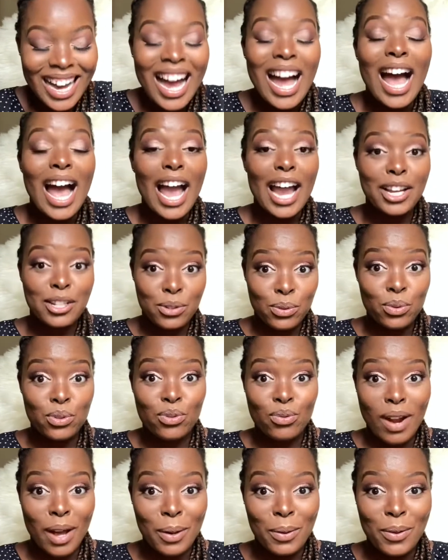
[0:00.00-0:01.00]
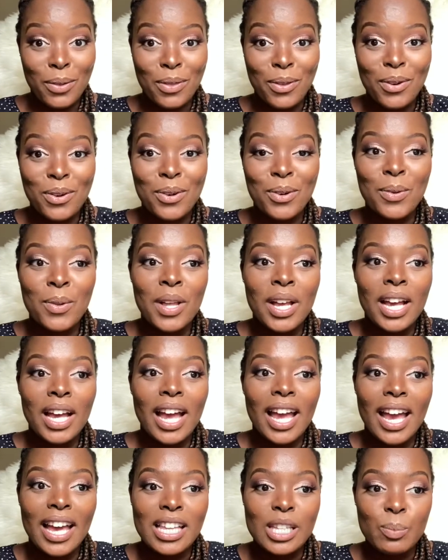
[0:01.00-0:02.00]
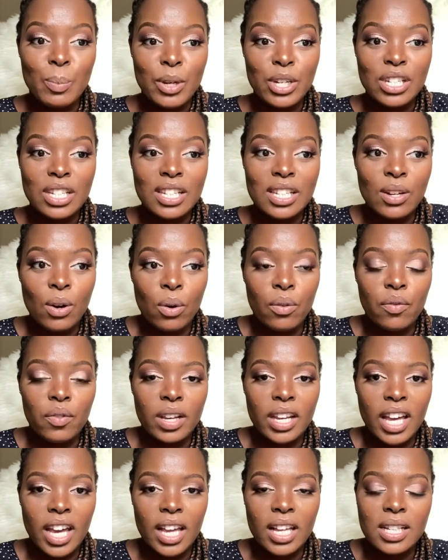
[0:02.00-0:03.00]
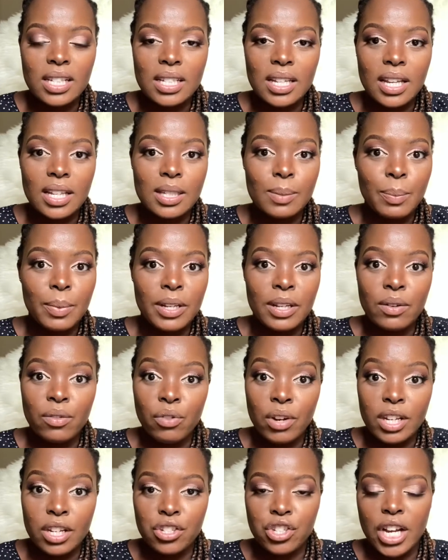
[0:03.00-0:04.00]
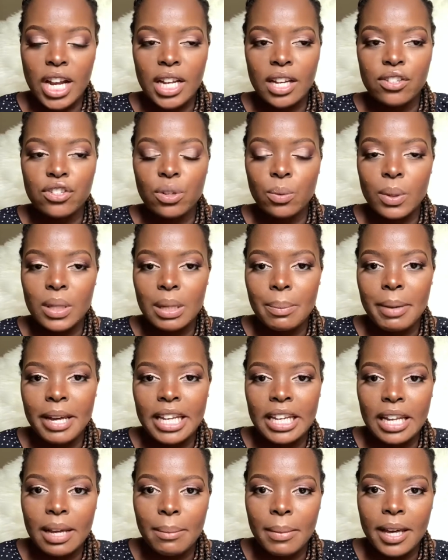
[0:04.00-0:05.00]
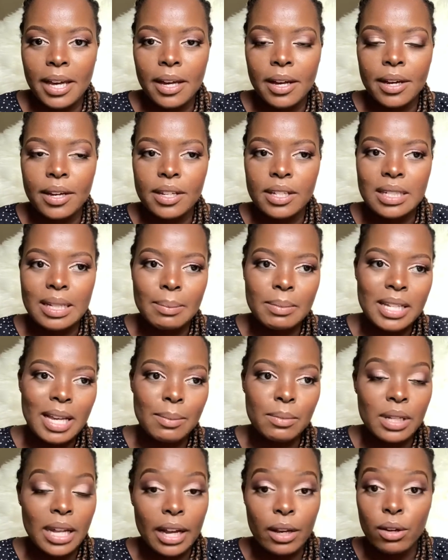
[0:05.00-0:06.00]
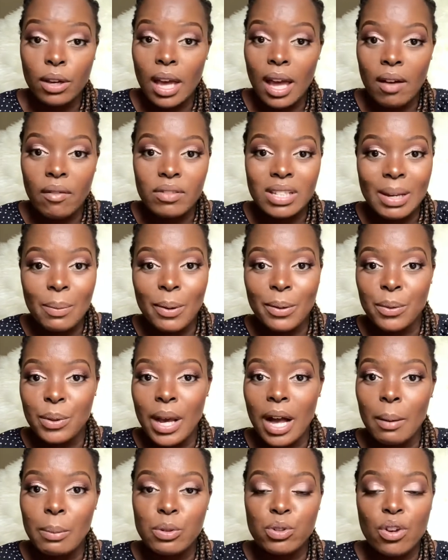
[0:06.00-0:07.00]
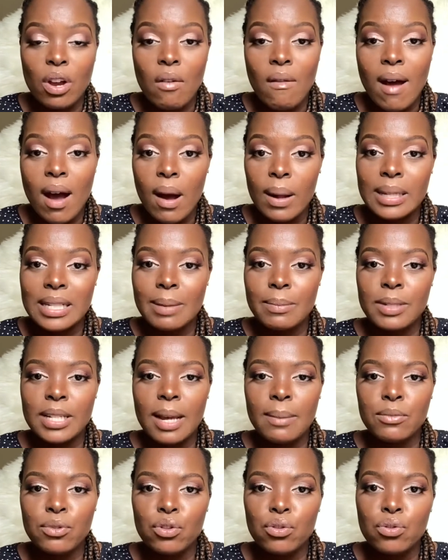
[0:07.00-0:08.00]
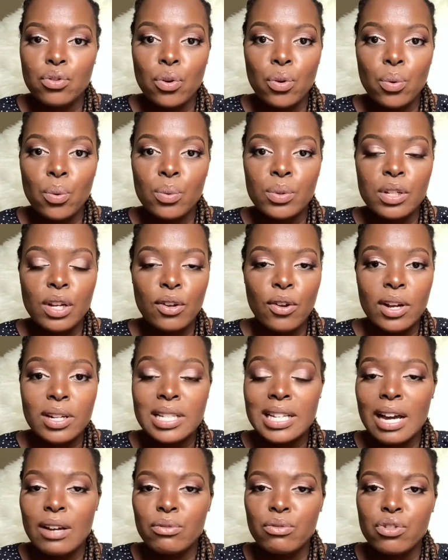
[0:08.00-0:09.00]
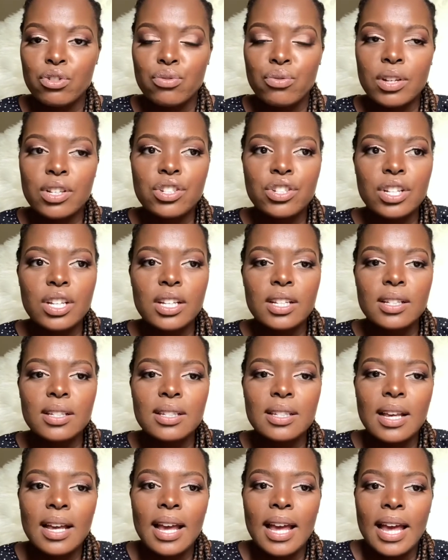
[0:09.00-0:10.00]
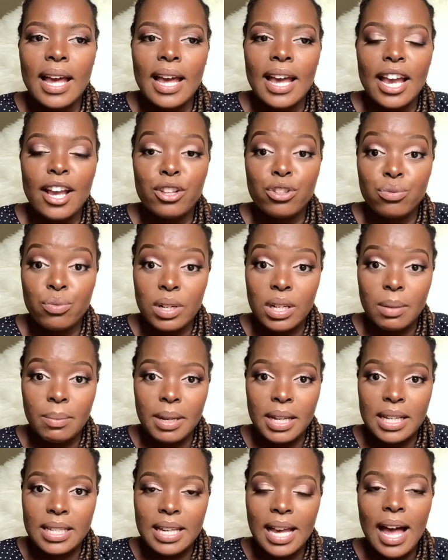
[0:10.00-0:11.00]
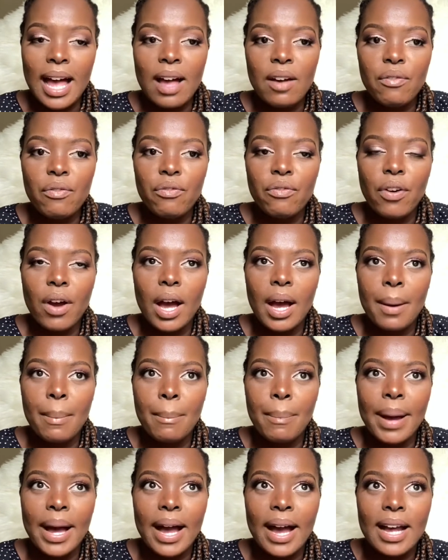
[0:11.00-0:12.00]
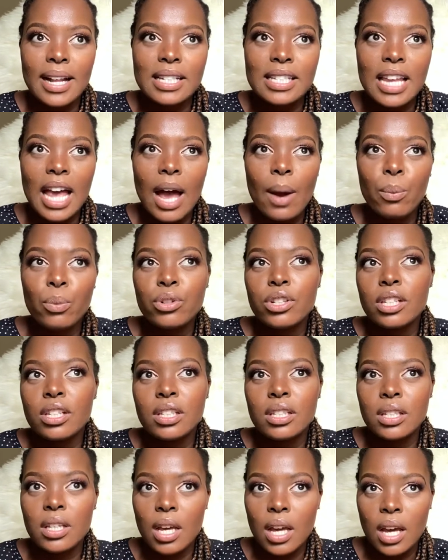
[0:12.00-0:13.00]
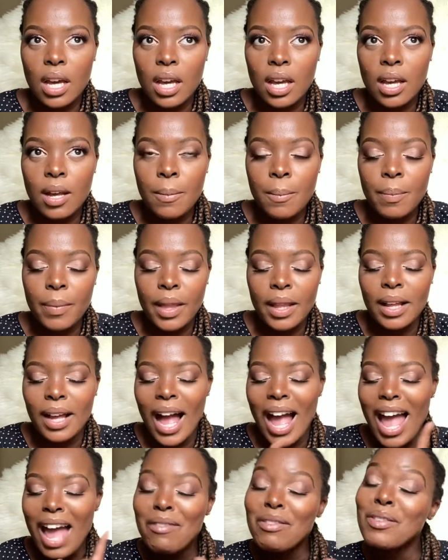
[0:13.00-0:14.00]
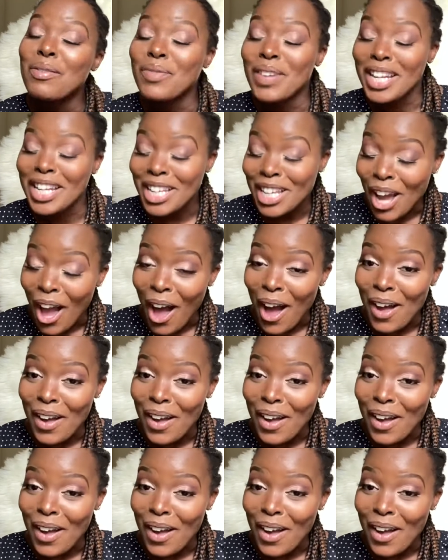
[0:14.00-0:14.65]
I do struggle though, especially of late. It's been really challenging with the pandemic, because sometimes like you have someone who helps you around, sometimes you don't. Lockdown restrictions, it's really been tough. But I would say I have a video.